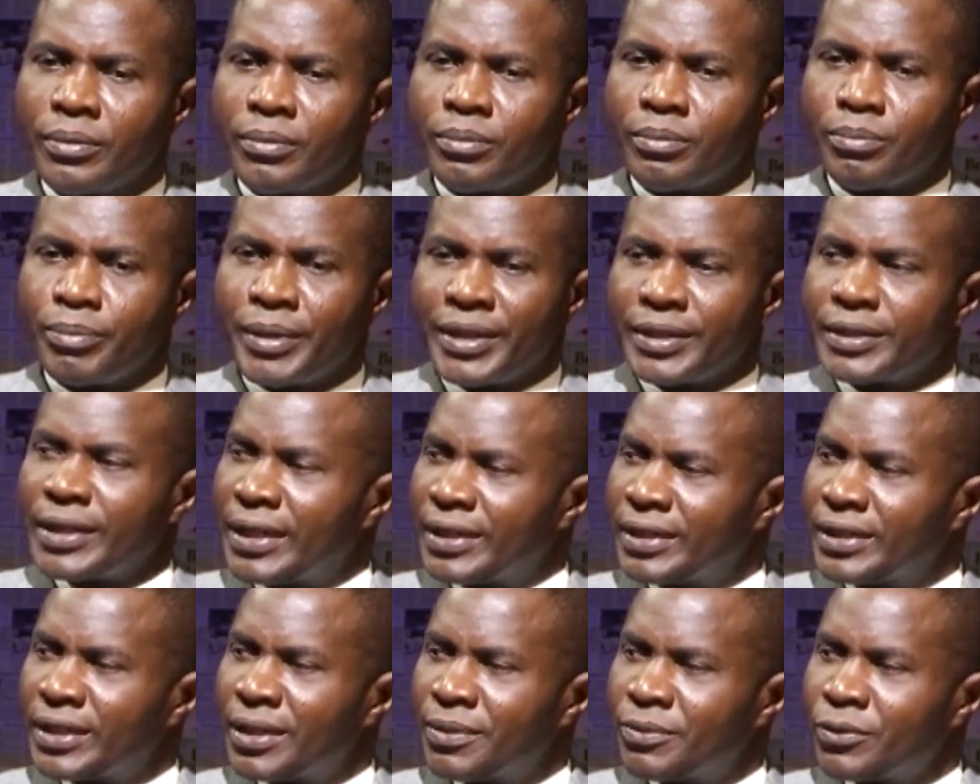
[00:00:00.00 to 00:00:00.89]
better
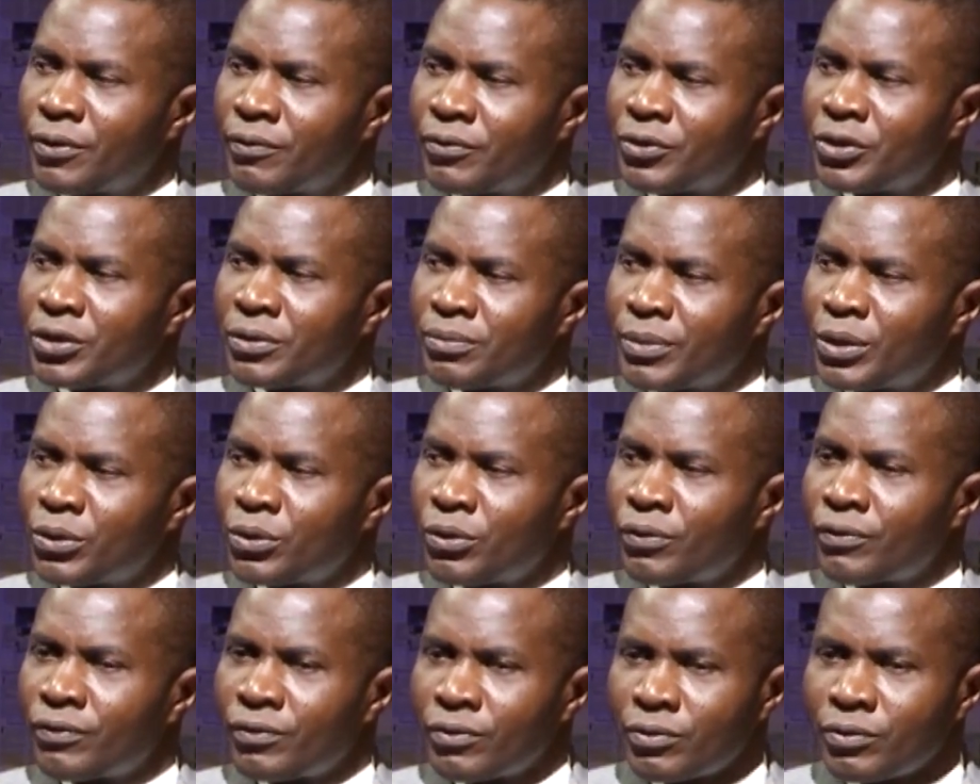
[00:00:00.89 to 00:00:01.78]
in terms of treatment
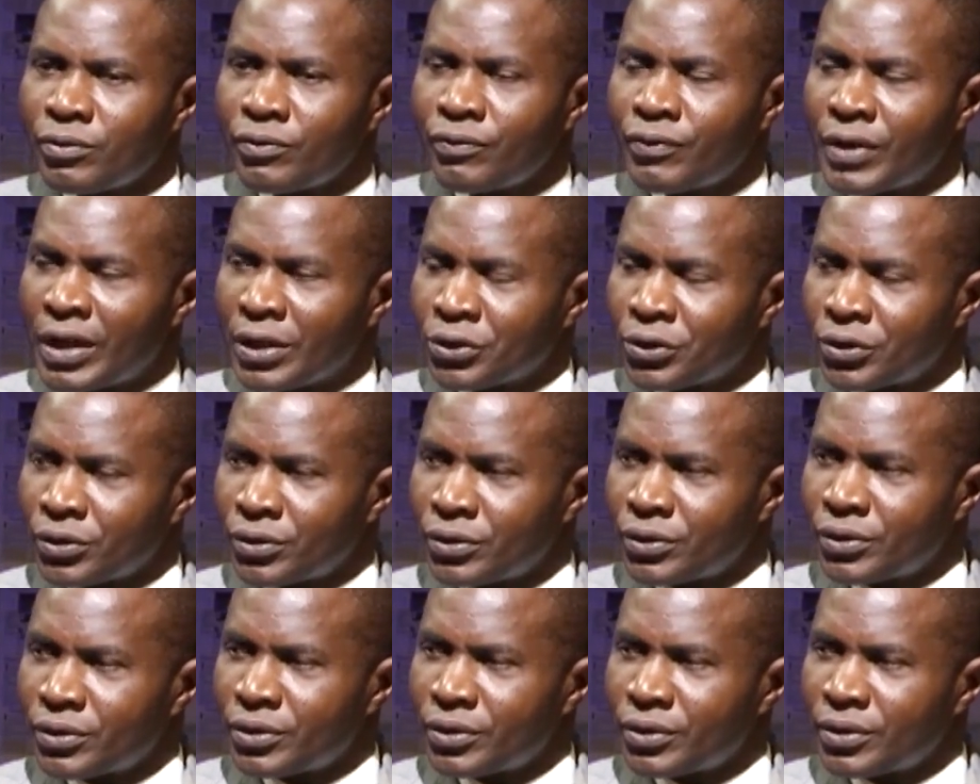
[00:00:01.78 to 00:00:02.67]
of
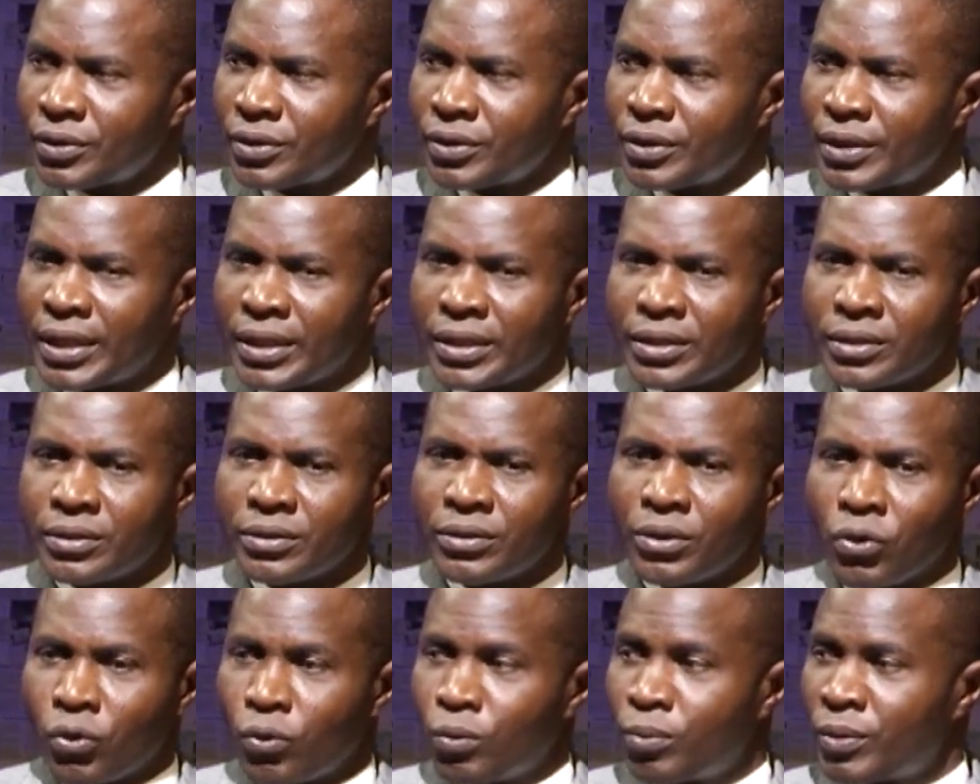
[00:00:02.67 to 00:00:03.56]
fractures than
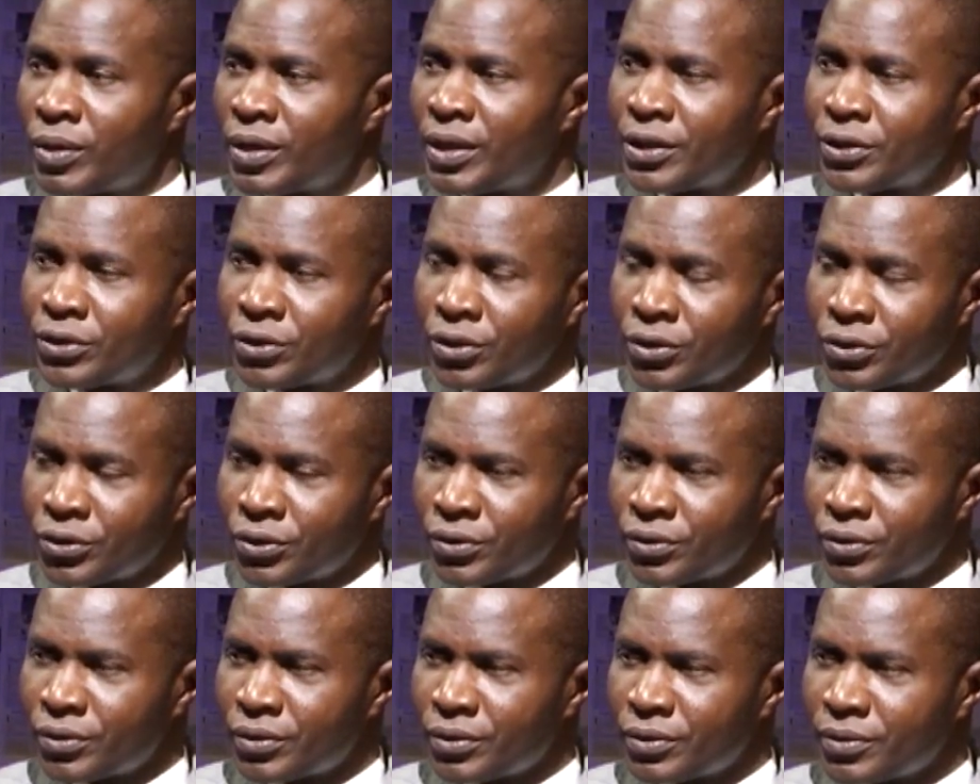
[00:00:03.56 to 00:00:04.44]
orthopedic
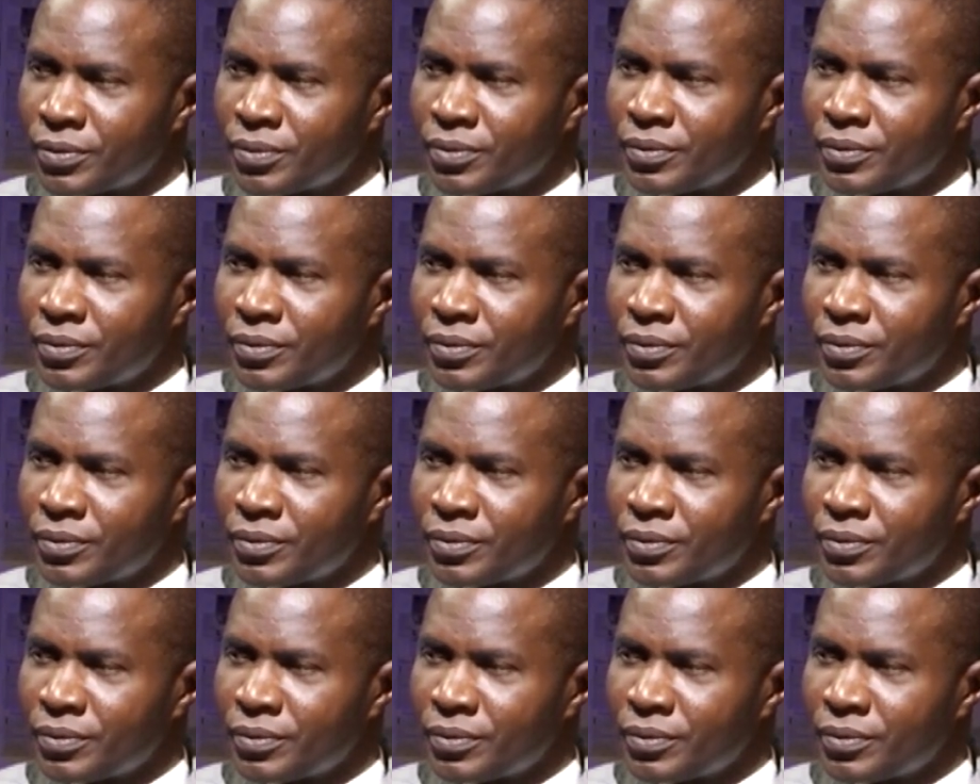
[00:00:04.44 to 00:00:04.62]
surgeons.